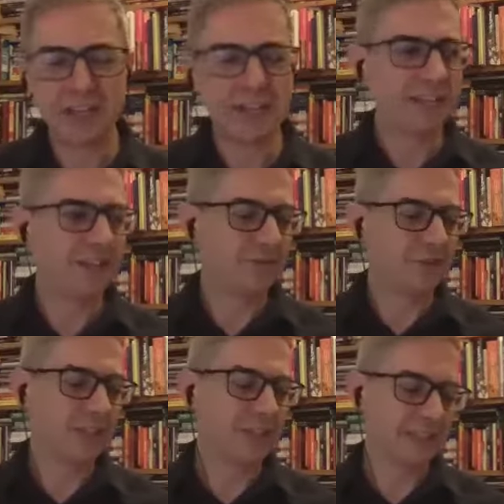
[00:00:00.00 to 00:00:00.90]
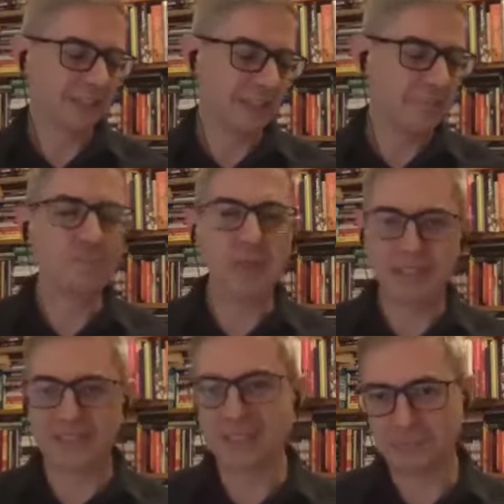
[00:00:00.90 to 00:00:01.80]
even a
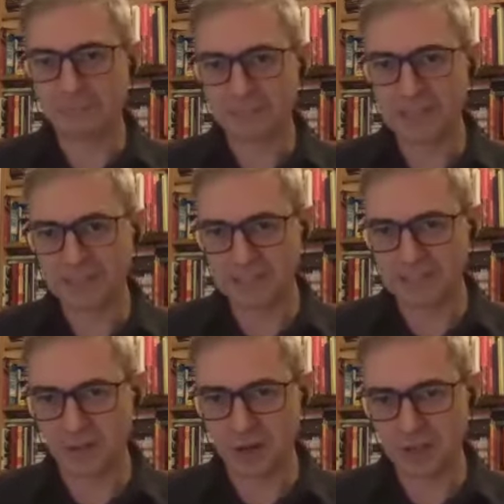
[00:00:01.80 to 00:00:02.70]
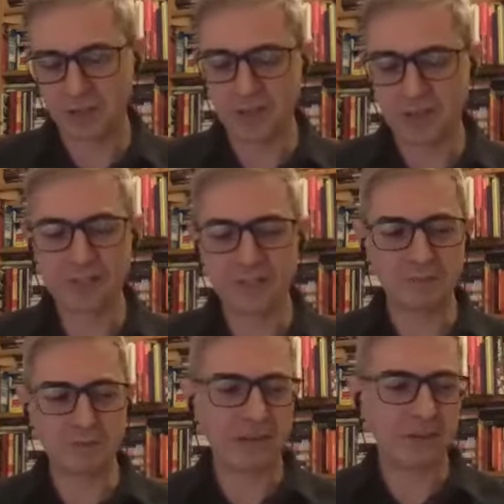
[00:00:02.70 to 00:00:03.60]
bit the structure
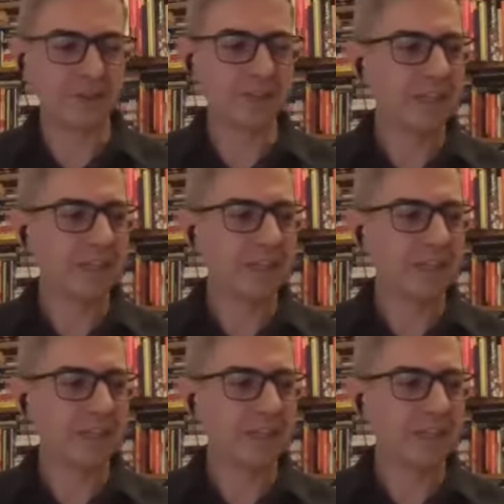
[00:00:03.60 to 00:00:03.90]
somehow.